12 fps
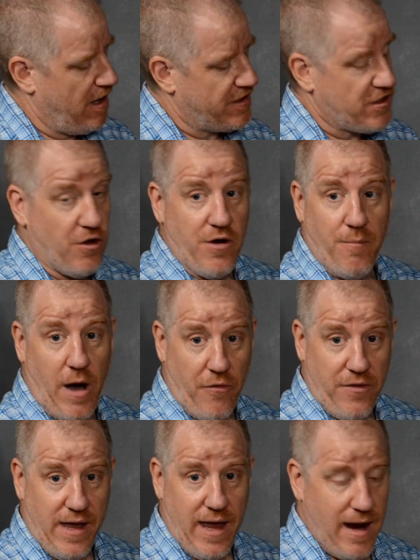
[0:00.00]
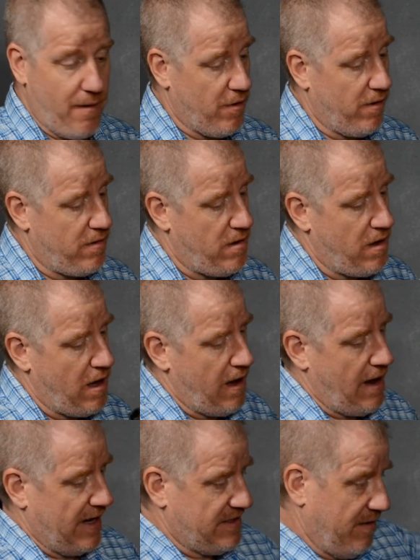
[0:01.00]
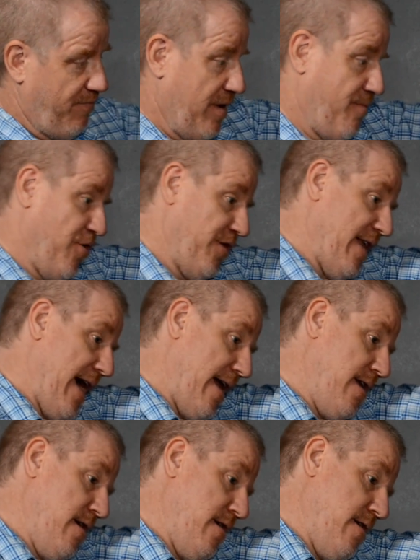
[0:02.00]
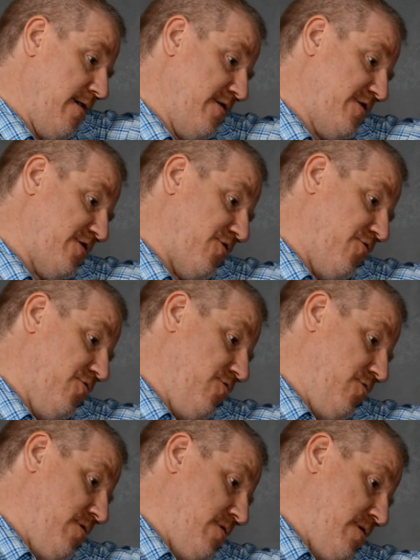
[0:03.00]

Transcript: So to mount the camera, I simply put that screw